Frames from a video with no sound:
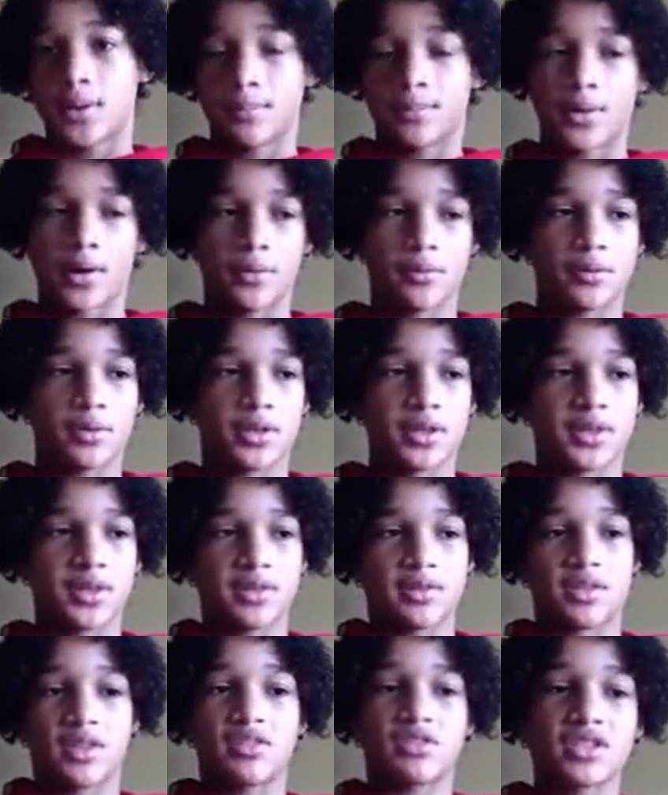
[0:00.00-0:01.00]
But
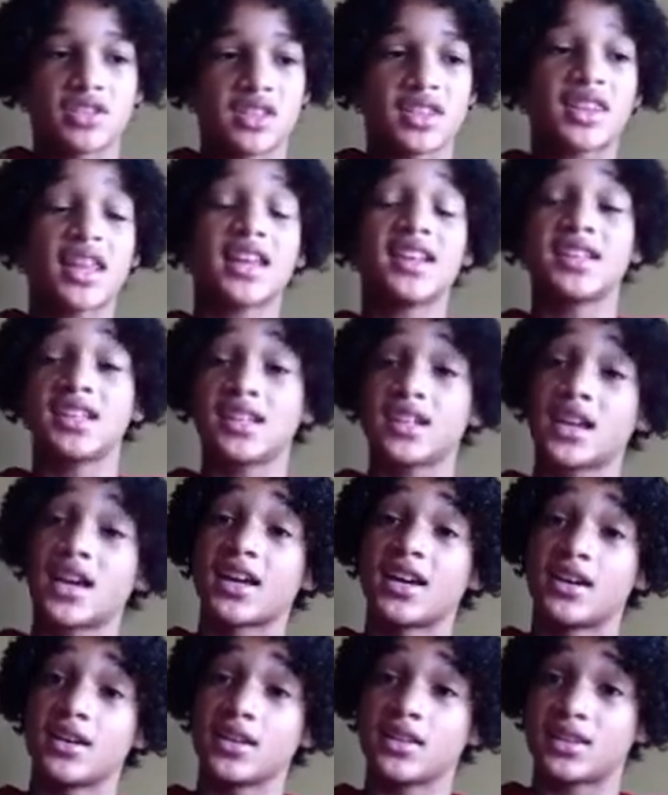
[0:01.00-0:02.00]
they did
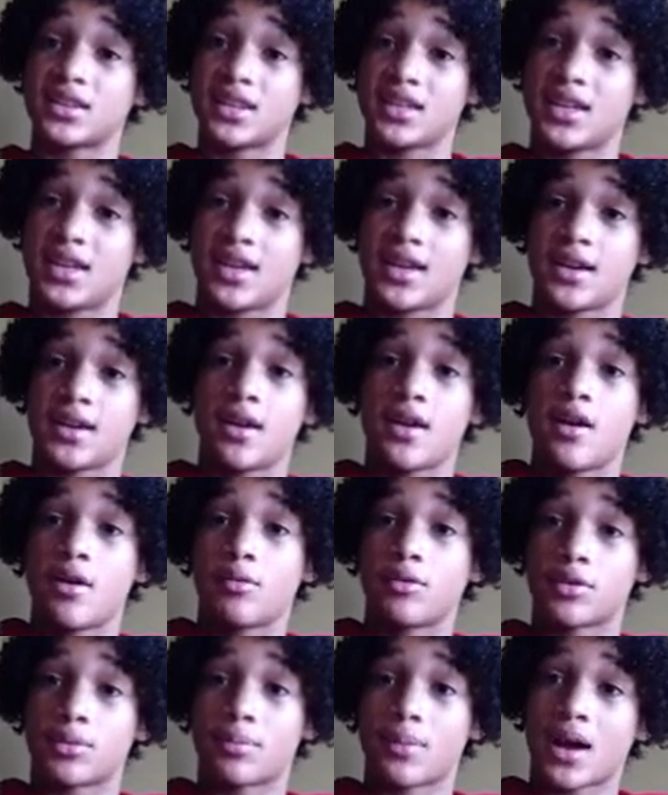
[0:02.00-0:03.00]
a good thing
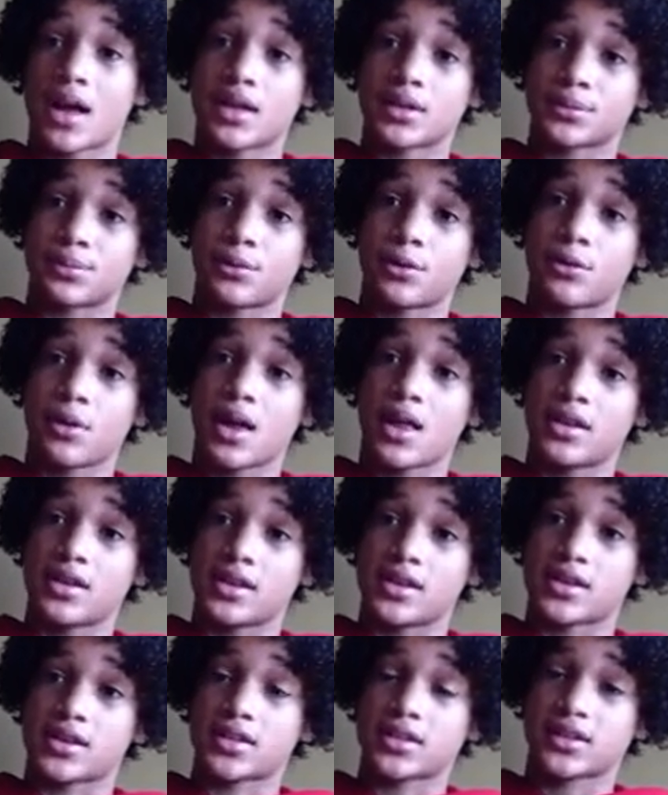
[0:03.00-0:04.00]
with Miles
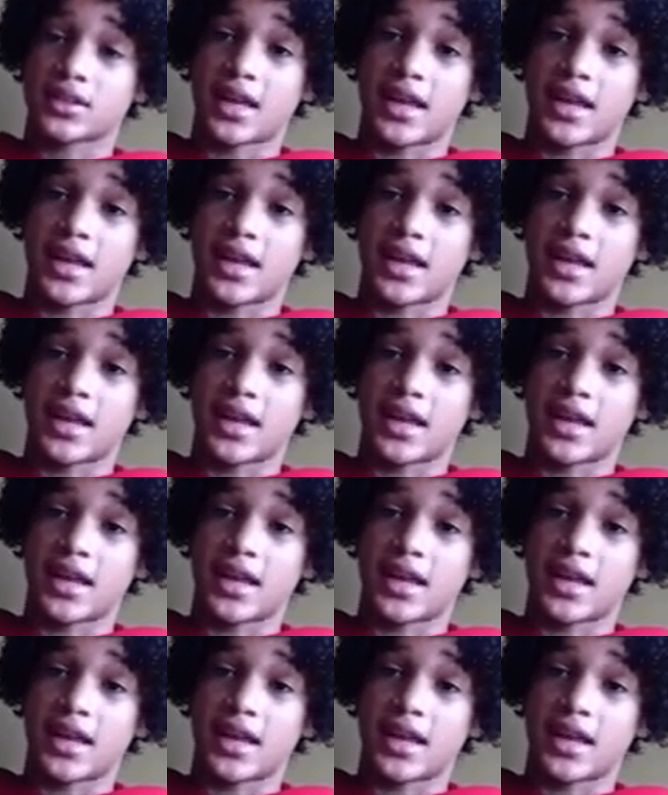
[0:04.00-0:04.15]
Morales.